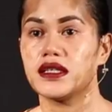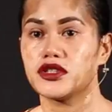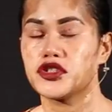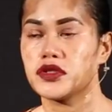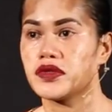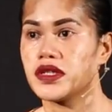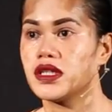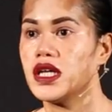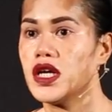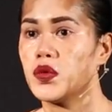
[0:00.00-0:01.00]
ill children.
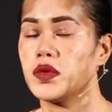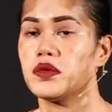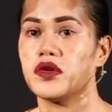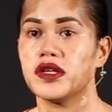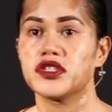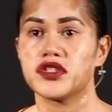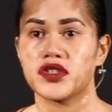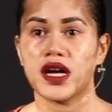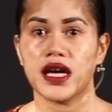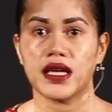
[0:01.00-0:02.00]
We were going to
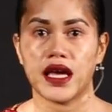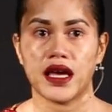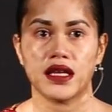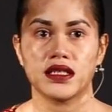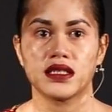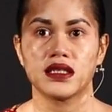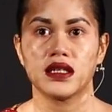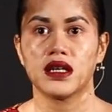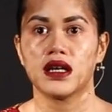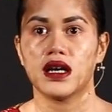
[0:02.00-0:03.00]
try and
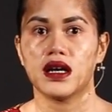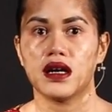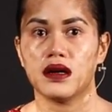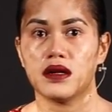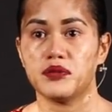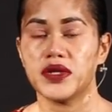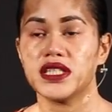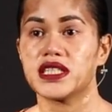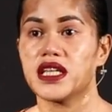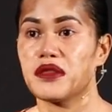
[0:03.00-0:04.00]
bring
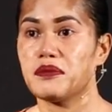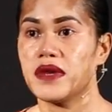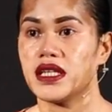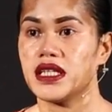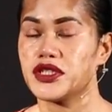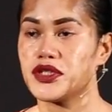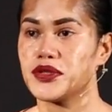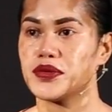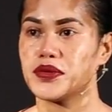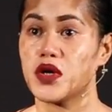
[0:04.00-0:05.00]
together money
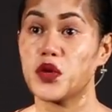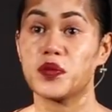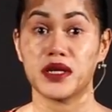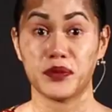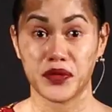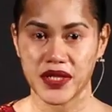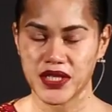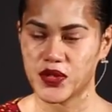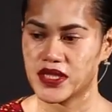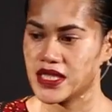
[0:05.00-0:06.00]
to open up a
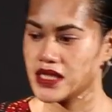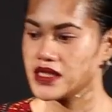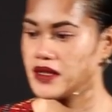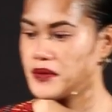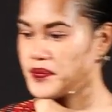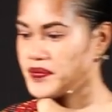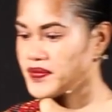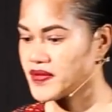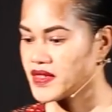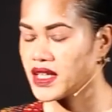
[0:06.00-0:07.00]
resource center.
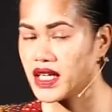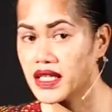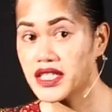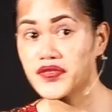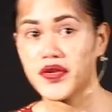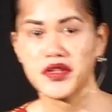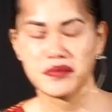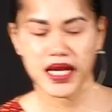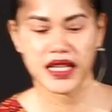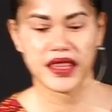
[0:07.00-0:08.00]
And this friend of
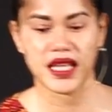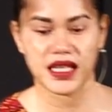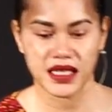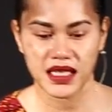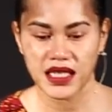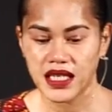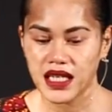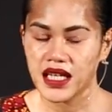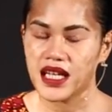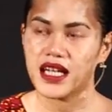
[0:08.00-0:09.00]
mine then,
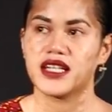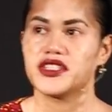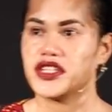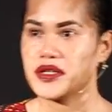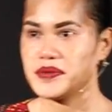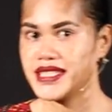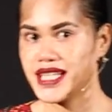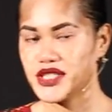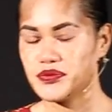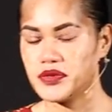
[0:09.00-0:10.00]
Jeremy
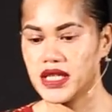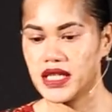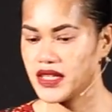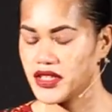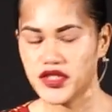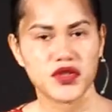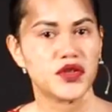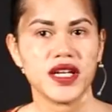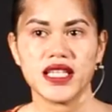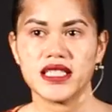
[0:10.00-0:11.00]
Duxbury, had this
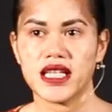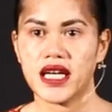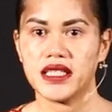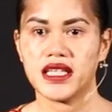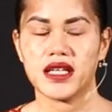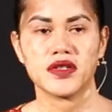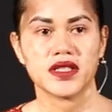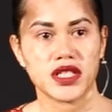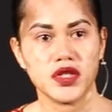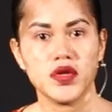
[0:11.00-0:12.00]
crazy idea. He
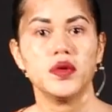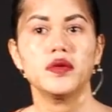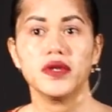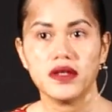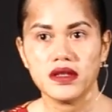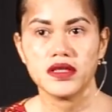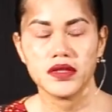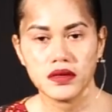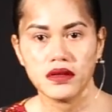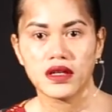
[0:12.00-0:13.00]
was like, you know what we're going to
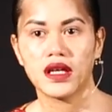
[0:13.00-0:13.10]
do?